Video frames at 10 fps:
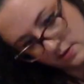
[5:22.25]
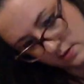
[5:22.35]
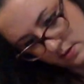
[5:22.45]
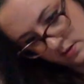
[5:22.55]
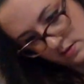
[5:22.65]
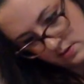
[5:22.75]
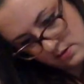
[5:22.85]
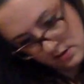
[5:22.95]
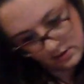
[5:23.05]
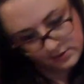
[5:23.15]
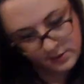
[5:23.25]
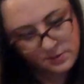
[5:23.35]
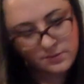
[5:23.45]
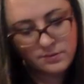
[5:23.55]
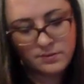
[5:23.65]

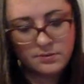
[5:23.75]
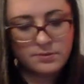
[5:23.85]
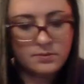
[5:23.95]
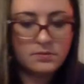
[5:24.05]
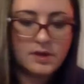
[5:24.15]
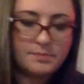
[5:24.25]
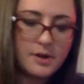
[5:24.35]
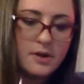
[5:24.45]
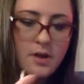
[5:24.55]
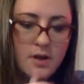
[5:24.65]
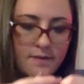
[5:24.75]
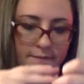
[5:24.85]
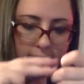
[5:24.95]
Two, white part off.